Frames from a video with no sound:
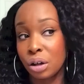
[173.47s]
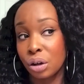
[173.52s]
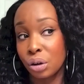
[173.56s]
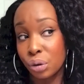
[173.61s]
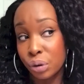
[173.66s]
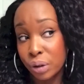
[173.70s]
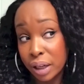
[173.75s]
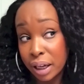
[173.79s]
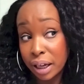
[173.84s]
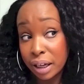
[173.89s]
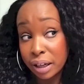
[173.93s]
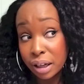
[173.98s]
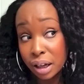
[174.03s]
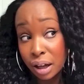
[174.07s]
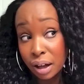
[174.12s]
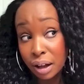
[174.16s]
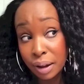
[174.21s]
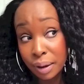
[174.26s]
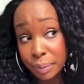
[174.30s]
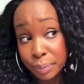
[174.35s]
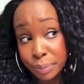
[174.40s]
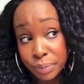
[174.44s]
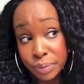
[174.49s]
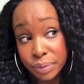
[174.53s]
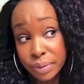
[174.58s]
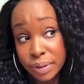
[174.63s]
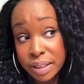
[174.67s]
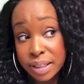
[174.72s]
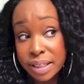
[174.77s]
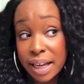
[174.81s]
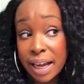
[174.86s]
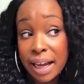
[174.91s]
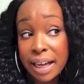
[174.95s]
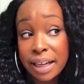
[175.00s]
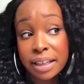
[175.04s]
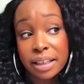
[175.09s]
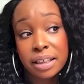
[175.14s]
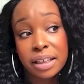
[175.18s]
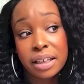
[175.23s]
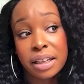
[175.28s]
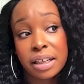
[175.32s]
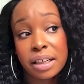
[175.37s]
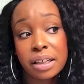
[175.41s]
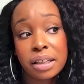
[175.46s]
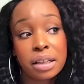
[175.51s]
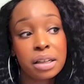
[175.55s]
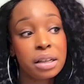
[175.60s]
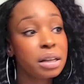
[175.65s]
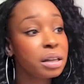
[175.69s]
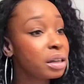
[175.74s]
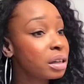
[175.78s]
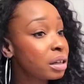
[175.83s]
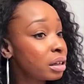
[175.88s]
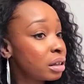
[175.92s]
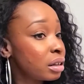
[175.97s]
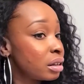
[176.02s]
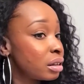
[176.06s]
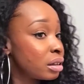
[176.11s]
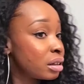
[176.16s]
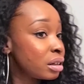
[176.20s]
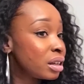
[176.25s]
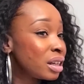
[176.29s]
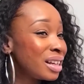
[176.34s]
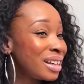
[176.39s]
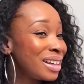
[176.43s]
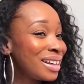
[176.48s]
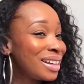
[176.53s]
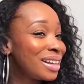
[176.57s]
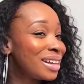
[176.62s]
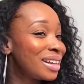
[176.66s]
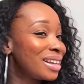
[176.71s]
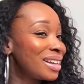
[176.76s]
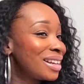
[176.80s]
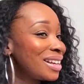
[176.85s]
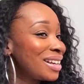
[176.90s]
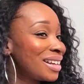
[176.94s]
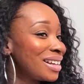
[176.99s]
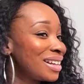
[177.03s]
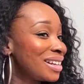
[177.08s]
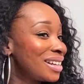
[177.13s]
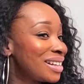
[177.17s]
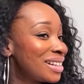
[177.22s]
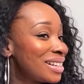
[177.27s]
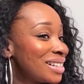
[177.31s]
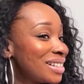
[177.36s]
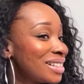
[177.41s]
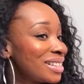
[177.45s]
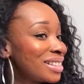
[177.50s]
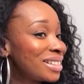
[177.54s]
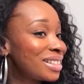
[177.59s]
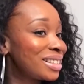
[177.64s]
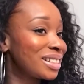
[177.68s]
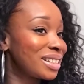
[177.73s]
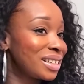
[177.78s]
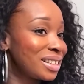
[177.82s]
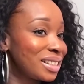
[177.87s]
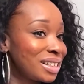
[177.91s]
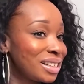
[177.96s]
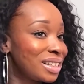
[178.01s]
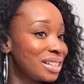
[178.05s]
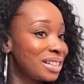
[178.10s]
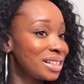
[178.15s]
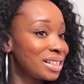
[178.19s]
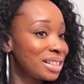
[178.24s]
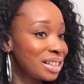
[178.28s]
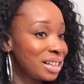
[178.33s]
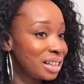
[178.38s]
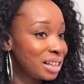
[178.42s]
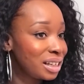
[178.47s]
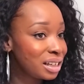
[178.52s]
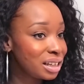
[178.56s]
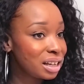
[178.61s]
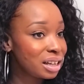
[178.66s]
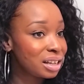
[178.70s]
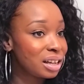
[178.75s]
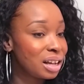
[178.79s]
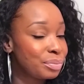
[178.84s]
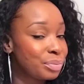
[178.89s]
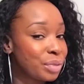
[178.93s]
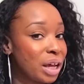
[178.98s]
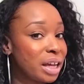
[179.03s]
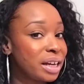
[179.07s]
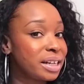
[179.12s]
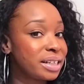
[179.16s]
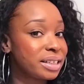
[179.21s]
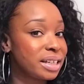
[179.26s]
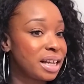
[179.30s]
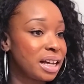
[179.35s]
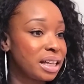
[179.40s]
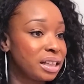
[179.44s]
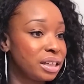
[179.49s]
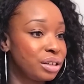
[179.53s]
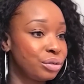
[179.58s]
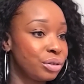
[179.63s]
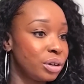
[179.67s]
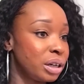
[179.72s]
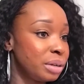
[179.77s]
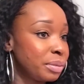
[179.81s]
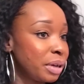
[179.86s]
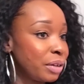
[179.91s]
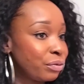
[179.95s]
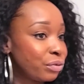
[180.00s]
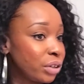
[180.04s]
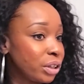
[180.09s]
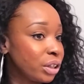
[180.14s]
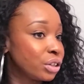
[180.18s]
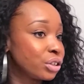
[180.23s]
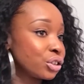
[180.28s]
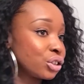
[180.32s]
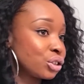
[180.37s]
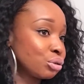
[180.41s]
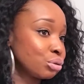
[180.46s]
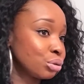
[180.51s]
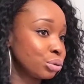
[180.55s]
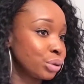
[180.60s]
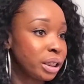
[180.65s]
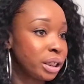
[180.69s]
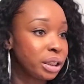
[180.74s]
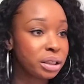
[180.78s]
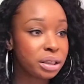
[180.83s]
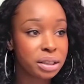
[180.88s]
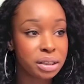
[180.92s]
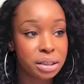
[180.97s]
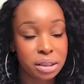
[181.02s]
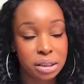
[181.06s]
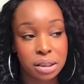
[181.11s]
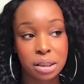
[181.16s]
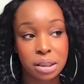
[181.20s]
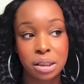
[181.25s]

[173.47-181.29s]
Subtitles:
Okay, the tangling is, as you can see, I'm not exactly running my fingers through it